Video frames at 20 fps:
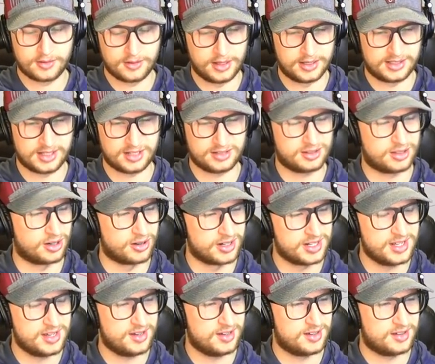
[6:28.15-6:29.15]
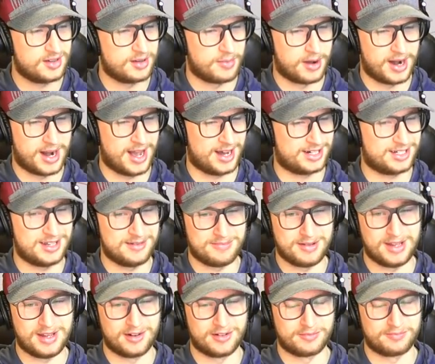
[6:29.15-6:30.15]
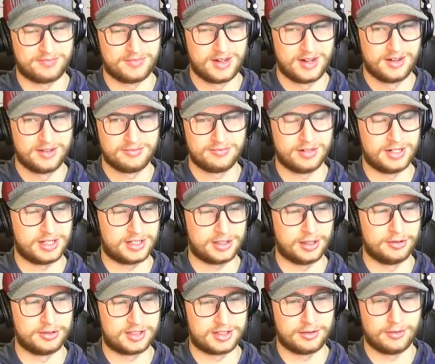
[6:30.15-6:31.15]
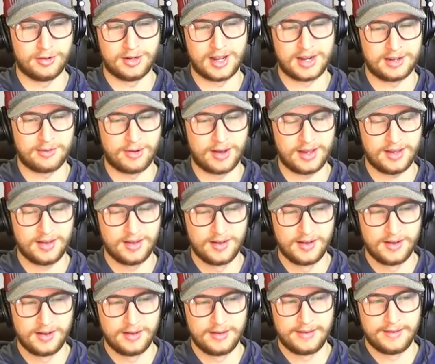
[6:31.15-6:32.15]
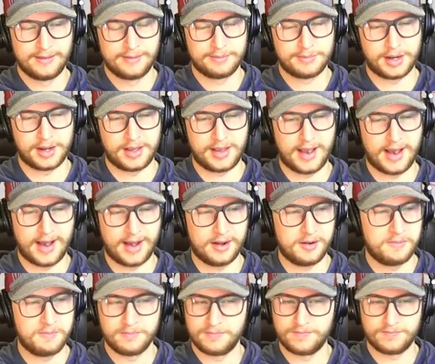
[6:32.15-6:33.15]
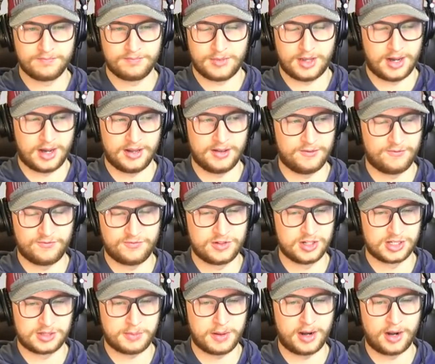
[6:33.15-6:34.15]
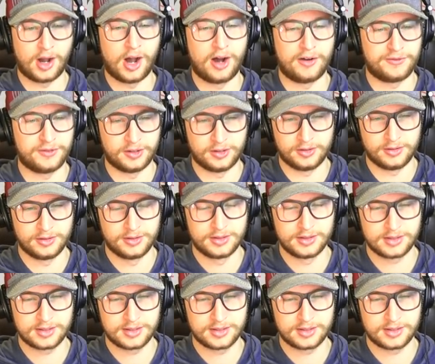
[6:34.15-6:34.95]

Is it 30? It might actually be, or pretty close to it anyway. But, yeah. I've just been awful.